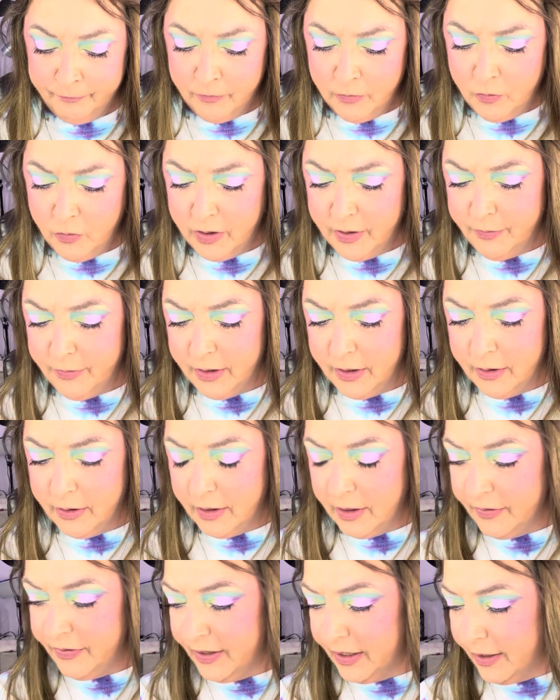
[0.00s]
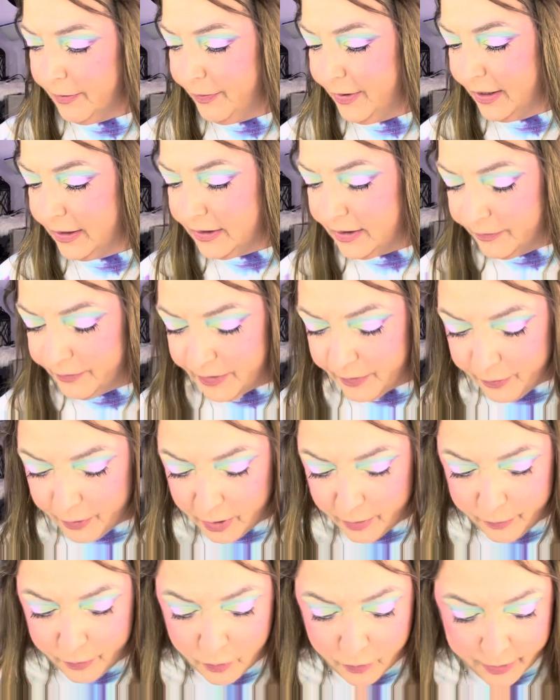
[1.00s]
Wait a minute. I think I picked up the
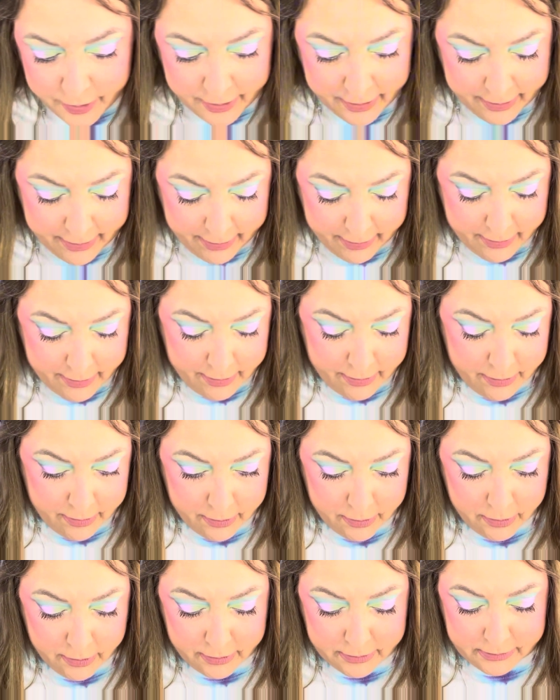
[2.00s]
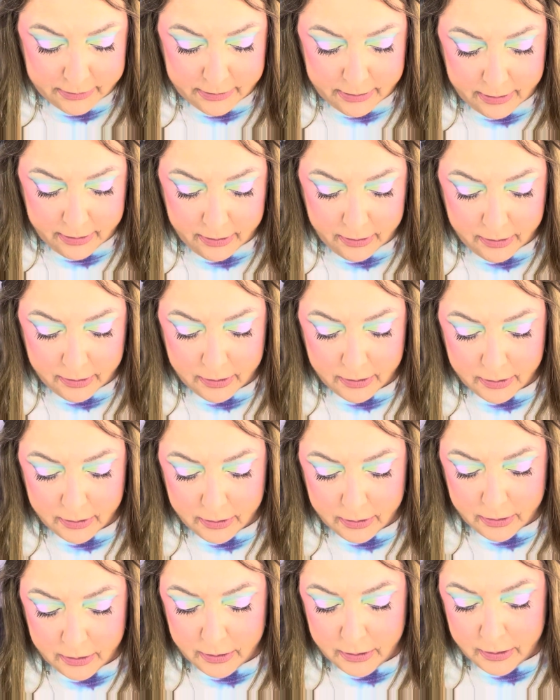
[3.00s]
purple one again. Let's see.
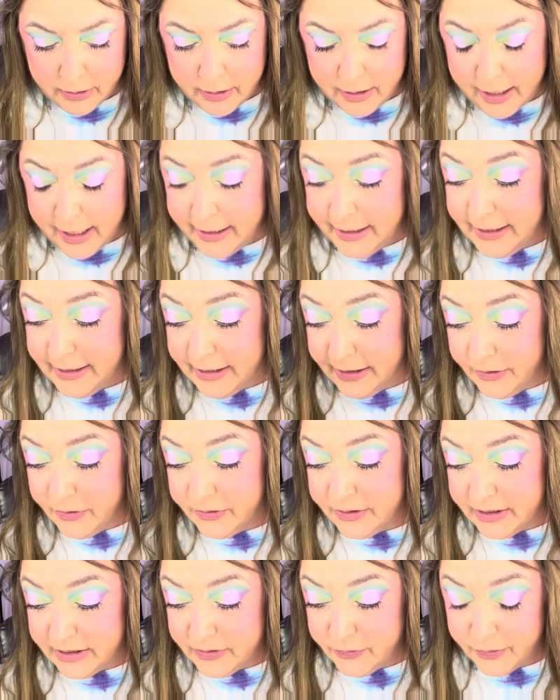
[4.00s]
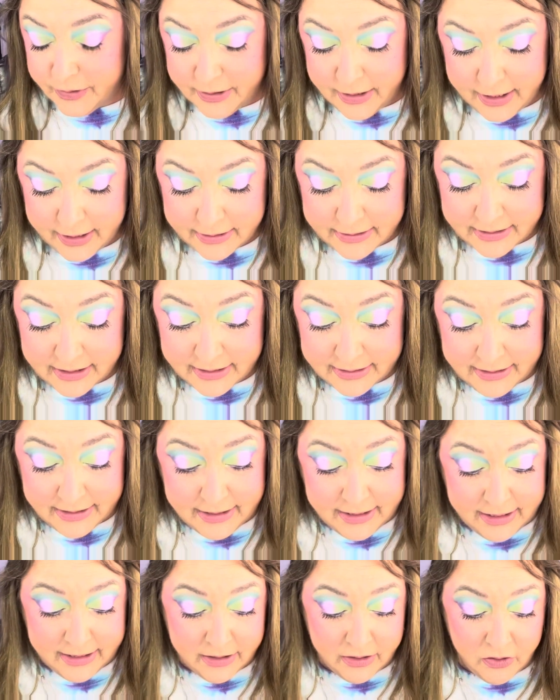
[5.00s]
I need to use this one next because it
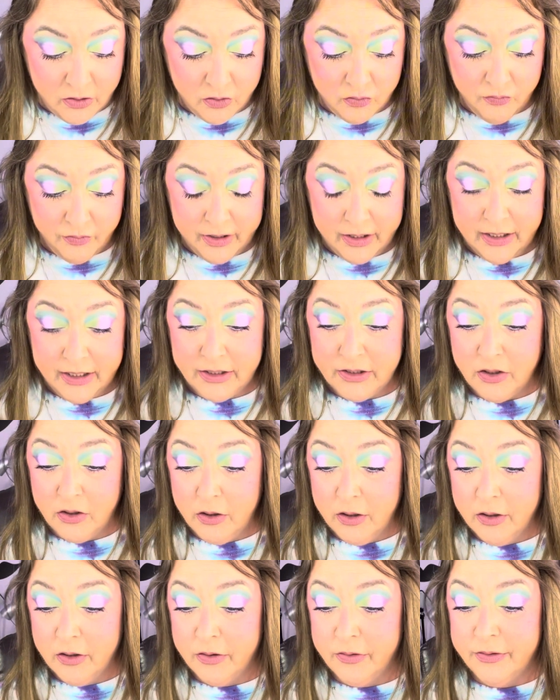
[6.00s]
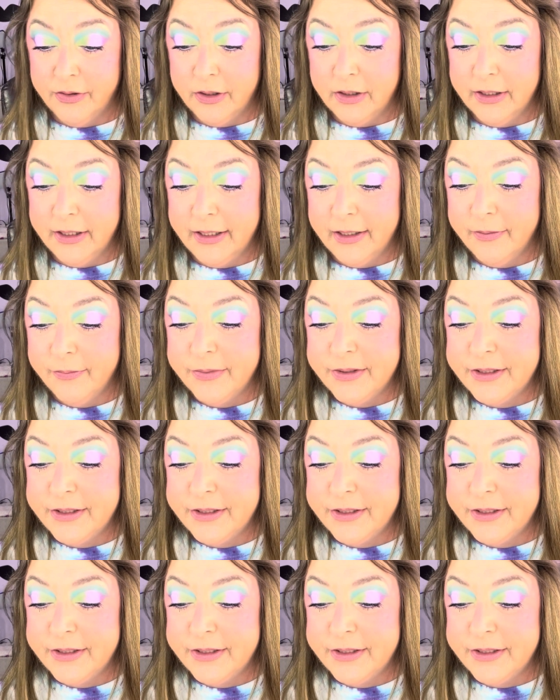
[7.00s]
didn't look really dark on the lips.